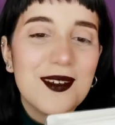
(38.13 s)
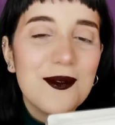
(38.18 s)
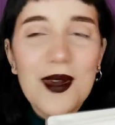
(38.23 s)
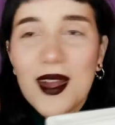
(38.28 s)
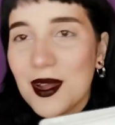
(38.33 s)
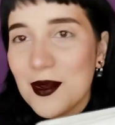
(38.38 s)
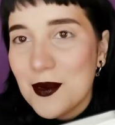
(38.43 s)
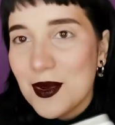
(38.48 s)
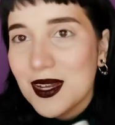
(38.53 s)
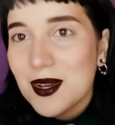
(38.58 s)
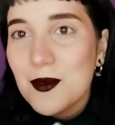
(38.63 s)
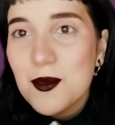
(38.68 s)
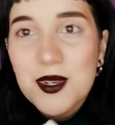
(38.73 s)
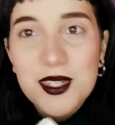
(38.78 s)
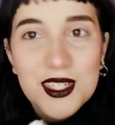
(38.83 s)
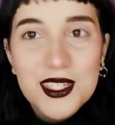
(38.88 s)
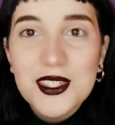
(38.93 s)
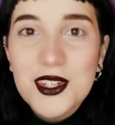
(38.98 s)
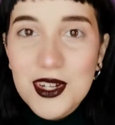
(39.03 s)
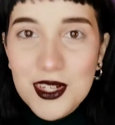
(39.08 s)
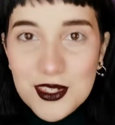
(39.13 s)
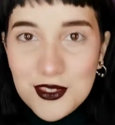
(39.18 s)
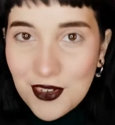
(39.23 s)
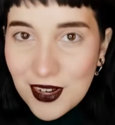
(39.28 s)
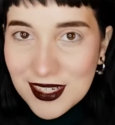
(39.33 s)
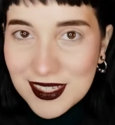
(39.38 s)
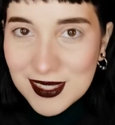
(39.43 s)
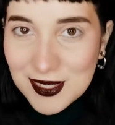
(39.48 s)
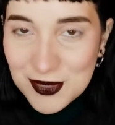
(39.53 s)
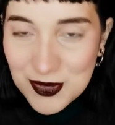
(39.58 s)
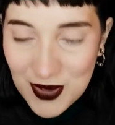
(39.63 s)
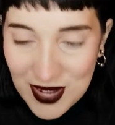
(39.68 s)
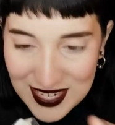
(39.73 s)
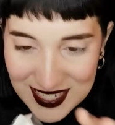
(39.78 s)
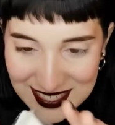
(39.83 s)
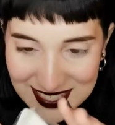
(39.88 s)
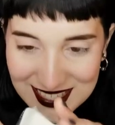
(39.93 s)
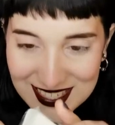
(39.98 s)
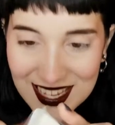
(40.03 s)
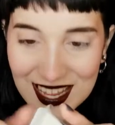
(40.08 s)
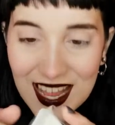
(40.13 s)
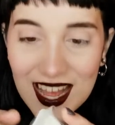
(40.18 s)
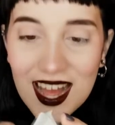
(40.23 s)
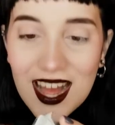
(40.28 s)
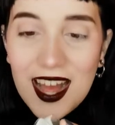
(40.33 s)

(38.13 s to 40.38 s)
whatever, we're just gonna try these ones.